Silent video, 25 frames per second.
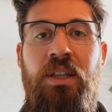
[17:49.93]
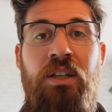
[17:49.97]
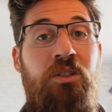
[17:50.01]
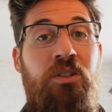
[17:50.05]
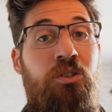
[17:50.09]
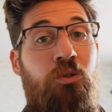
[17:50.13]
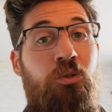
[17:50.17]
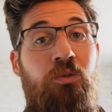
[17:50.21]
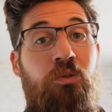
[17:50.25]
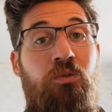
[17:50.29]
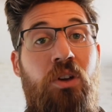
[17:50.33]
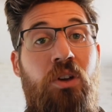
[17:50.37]

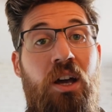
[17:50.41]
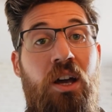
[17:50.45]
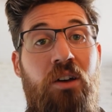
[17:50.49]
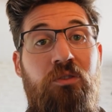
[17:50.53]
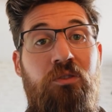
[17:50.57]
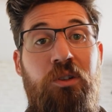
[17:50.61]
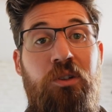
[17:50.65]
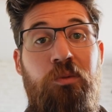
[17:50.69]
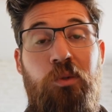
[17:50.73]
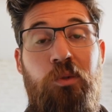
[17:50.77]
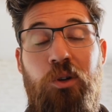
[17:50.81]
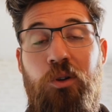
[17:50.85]
So if you have
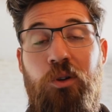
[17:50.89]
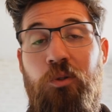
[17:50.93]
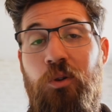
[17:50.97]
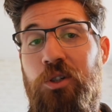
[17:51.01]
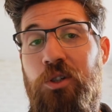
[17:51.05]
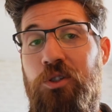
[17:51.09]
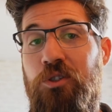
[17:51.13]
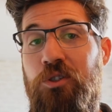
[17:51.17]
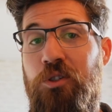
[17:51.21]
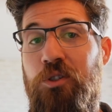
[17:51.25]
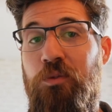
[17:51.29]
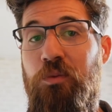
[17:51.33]
any more
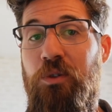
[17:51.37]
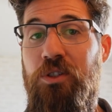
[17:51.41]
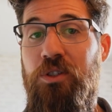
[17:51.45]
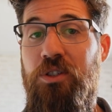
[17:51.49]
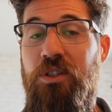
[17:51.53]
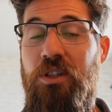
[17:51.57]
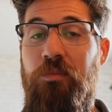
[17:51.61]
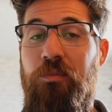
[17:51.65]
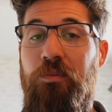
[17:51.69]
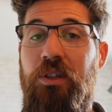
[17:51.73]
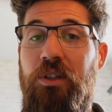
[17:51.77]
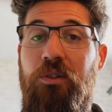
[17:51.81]
questions about
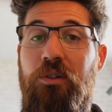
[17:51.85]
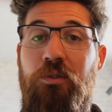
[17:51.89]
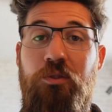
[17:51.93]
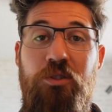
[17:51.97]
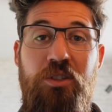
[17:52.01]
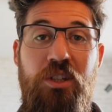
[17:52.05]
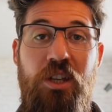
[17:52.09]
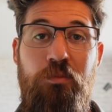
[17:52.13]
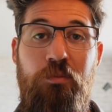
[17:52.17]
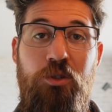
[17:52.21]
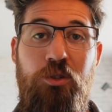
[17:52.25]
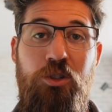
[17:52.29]
something or
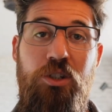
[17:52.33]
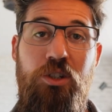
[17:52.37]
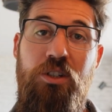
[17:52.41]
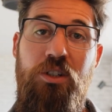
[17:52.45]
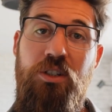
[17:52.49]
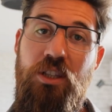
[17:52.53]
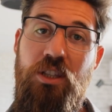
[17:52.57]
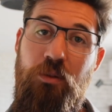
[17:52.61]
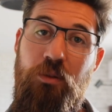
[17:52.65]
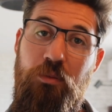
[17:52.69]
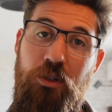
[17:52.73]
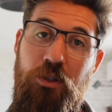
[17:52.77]
state
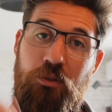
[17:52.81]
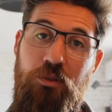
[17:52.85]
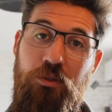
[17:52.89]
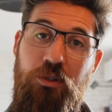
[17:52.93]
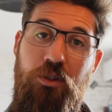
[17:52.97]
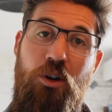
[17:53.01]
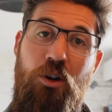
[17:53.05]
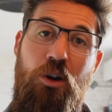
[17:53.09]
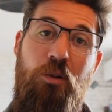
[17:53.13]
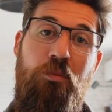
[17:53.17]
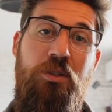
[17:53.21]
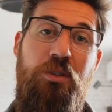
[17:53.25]
machines, let me know in the
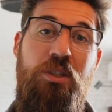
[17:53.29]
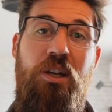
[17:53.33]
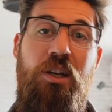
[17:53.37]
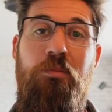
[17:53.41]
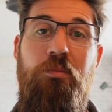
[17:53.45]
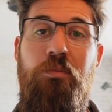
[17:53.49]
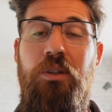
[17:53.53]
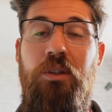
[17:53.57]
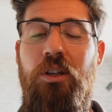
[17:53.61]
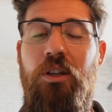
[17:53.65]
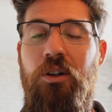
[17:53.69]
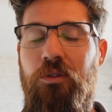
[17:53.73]
comments
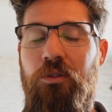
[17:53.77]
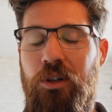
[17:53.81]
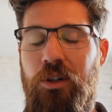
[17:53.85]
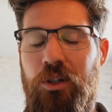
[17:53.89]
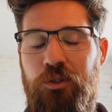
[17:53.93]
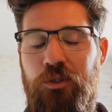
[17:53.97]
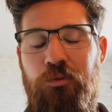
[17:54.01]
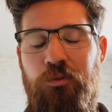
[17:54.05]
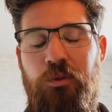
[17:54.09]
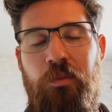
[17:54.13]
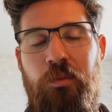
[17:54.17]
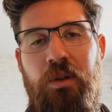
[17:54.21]
down below.
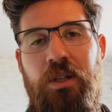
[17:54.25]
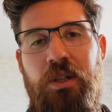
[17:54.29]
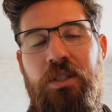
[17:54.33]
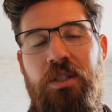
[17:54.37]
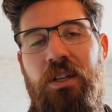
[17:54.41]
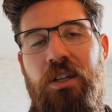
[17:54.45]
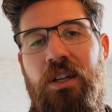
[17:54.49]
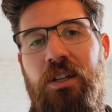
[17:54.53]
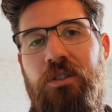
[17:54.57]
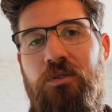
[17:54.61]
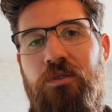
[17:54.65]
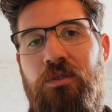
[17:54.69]
I'll do my best
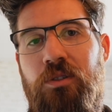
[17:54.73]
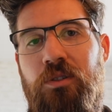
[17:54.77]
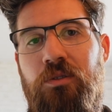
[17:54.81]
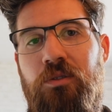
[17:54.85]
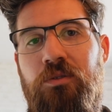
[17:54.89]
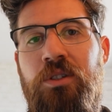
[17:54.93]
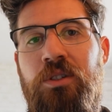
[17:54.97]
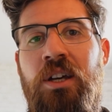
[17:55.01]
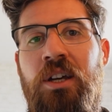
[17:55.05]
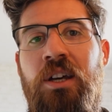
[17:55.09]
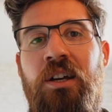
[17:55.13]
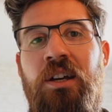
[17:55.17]
to answer
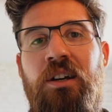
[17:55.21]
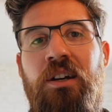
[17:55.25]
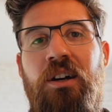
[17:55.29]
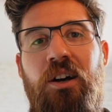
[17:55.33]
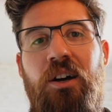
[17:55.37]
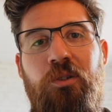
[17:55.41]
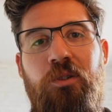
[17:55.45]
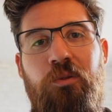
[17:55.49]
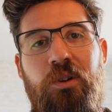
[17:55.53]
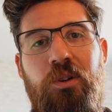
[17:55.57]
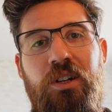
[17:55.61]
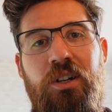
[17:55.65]
those.
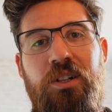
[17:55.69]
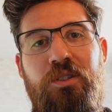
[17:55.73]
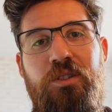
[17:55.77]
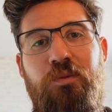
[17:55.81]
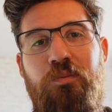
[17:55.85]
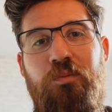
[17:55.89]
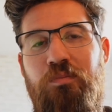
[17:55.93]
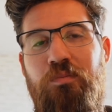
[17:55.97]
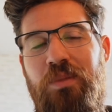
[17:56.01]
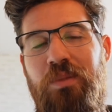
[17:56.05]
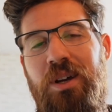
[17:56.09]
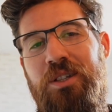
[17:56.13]
Otherwise,
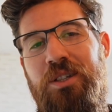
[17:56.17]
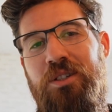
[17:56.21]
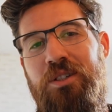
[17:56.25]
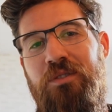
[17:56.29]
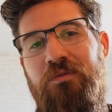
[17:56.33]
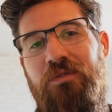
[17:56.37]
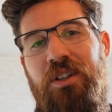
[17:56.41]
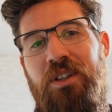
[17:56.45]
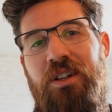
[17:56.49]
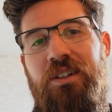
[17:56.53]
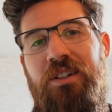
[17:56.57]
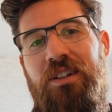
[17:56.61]
best
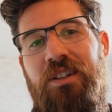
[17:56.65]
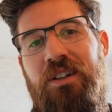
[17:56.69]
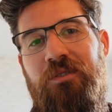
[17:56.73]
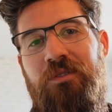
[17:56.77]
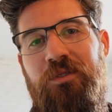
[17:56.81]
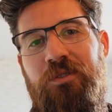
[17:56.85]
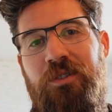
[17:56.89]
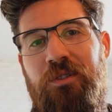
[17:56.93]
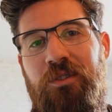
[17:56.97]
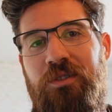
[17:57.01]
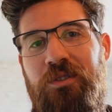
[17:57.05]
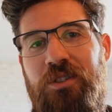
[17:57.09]
of luck
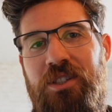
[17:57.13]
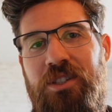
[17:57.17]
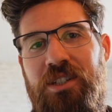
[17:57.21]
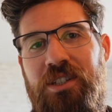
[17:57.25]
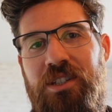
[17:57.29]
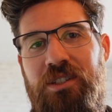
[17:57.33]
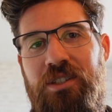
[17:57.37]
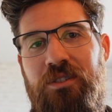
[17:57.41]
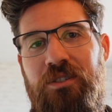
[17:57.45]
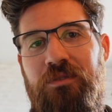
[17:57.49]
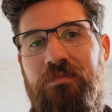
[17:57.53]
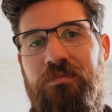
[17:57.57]
out there this
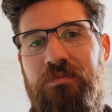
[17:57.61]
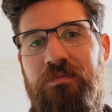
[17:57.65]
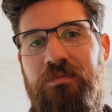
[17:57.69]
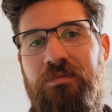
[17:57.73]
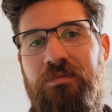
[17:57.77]
season.